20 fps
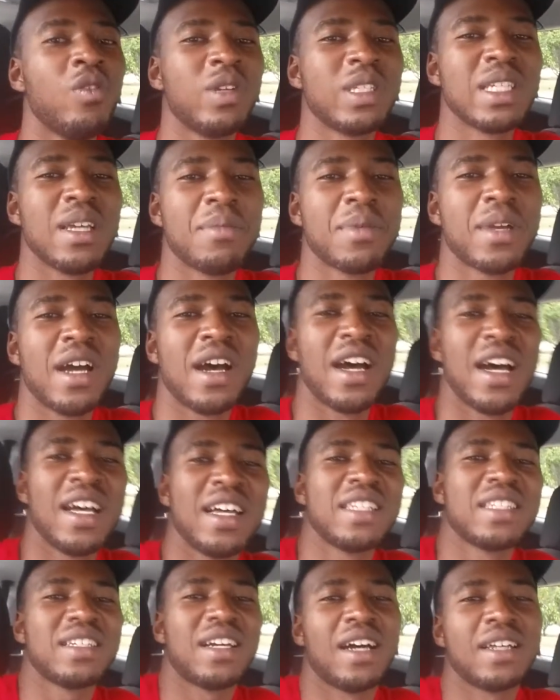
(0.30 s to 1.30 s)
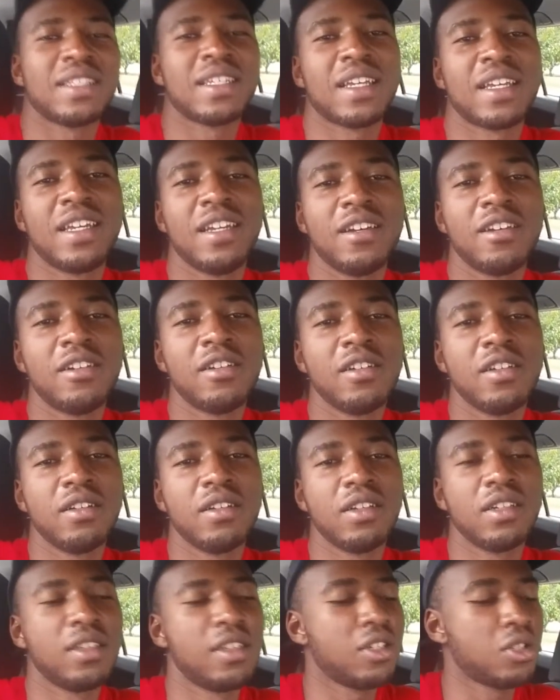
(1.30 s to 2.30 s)
What's up, guys? Isaac here
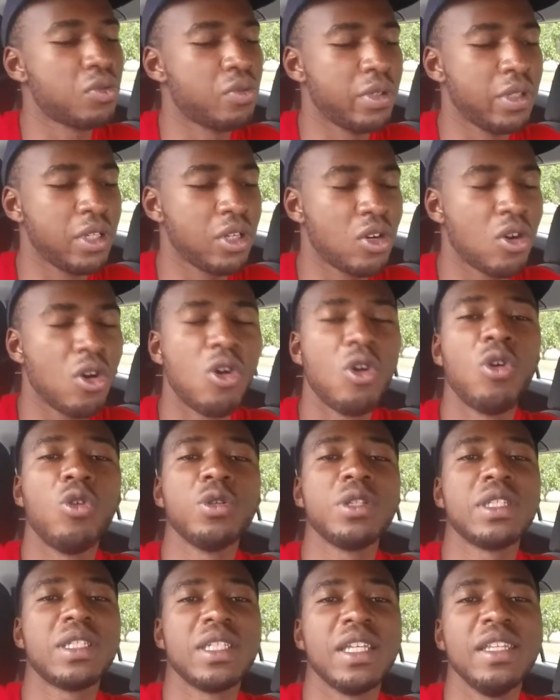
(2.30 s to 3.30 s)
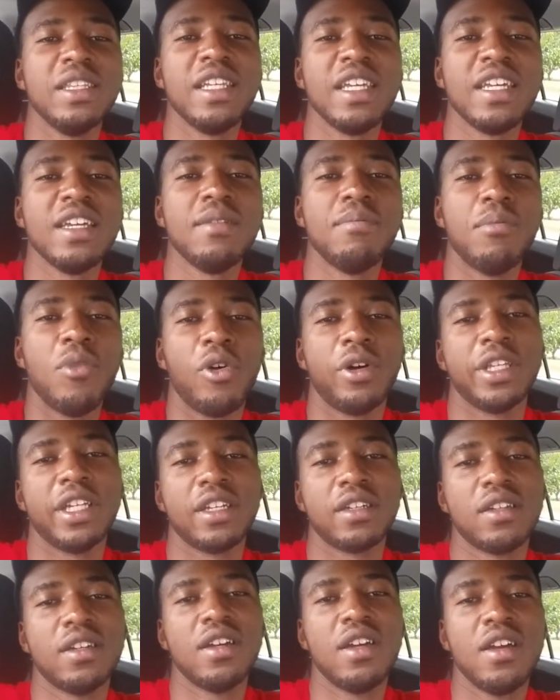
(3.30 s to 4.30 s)
in this really cold Sydney
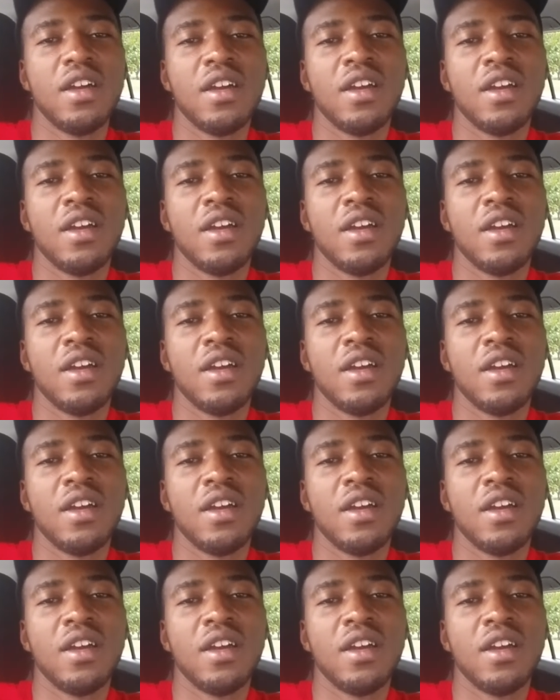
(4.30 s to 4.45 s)
morning.